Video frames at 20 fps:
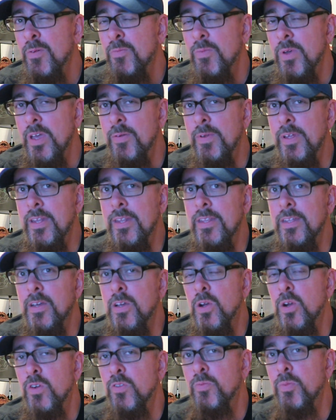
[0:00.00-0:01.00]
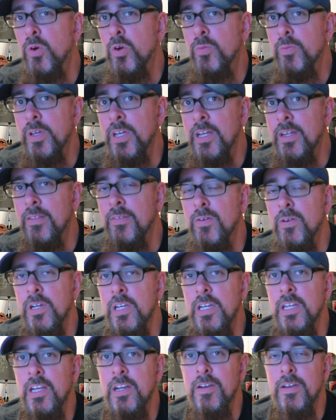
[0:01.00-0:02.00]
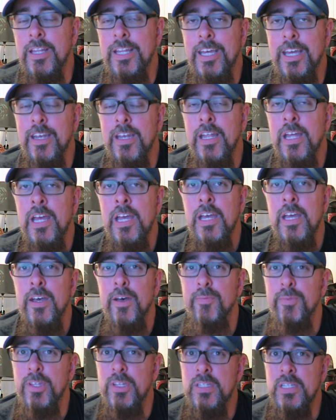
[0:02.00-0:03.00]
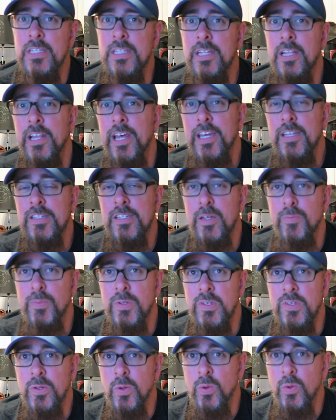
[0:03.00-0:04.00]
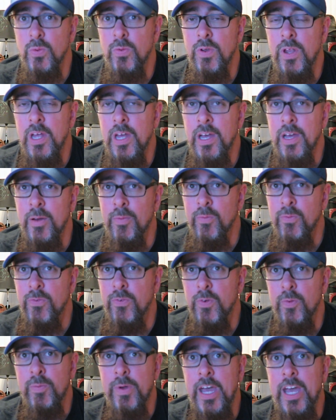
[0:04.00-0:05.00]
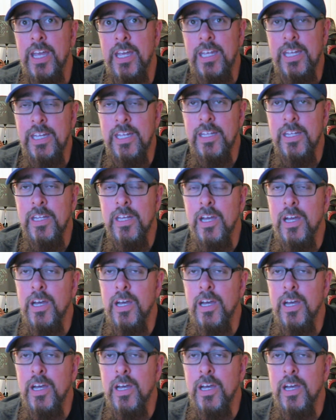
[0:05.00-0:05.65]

maybe the curveball being thrown in there that this is the last episode for Maggie.